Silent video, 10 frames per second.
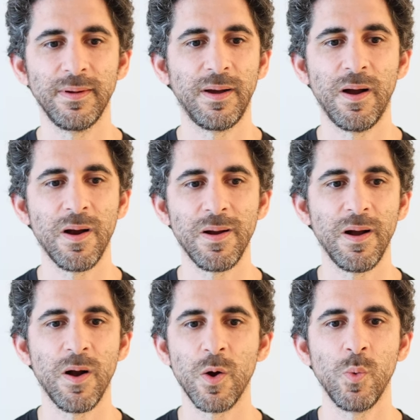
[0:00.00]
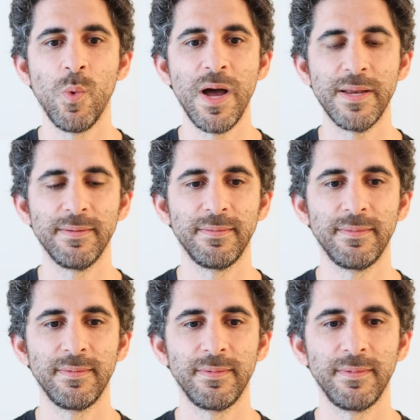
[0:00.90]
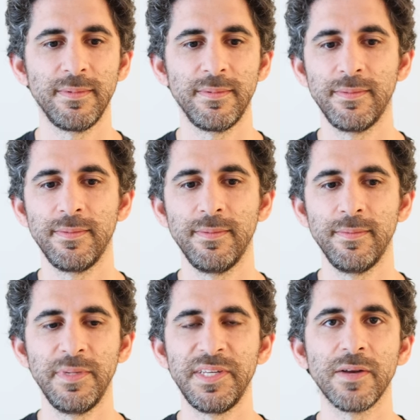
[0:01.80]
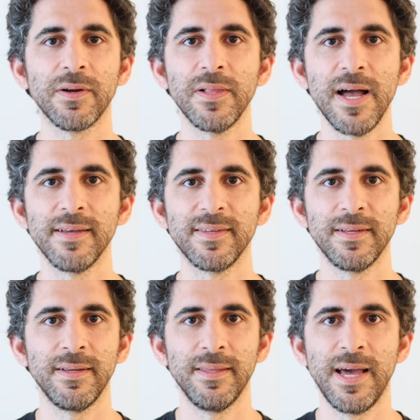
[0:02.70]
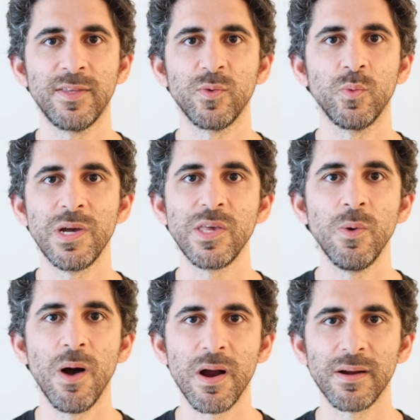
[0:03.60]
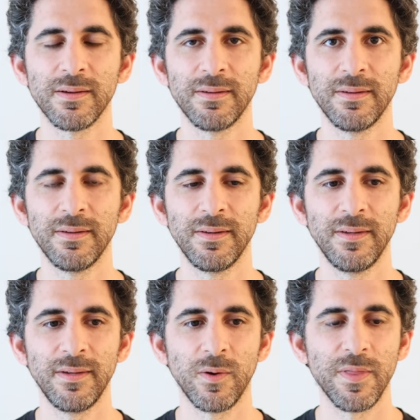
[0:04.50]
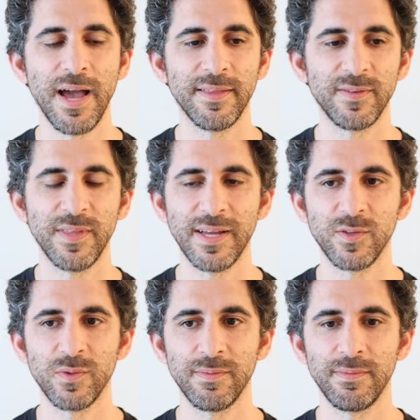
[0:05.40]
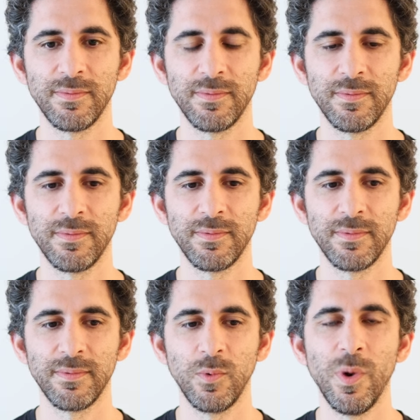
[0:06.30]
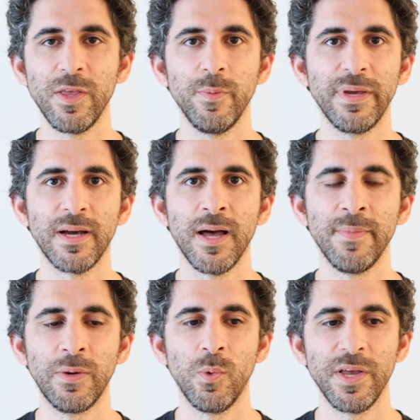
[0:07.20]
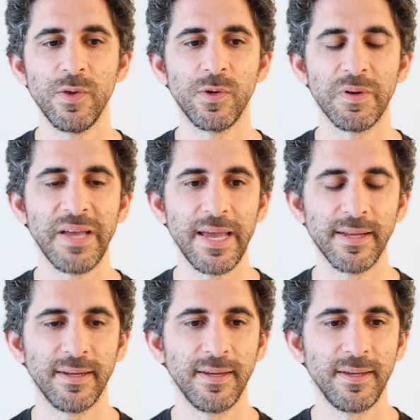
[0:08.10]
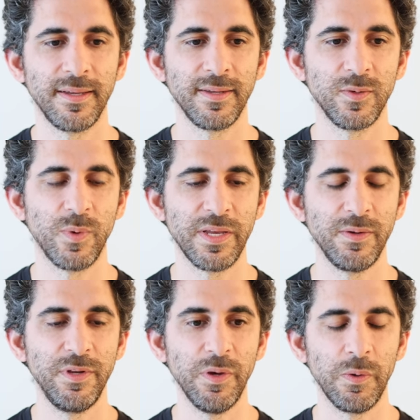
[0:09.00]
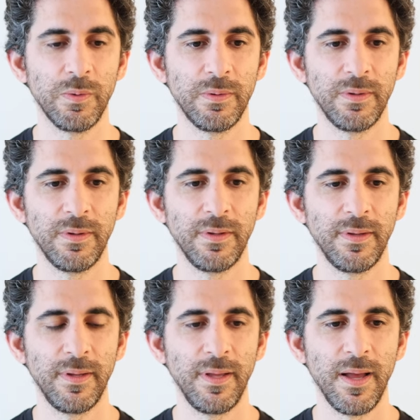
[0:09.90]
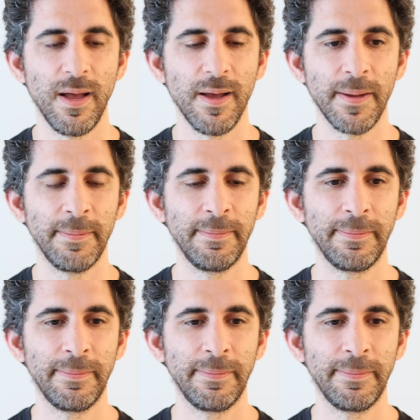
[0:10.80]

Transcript: are are what materialize, and, and that's what you are, or that's that's what you become and what you create is what you do. Um,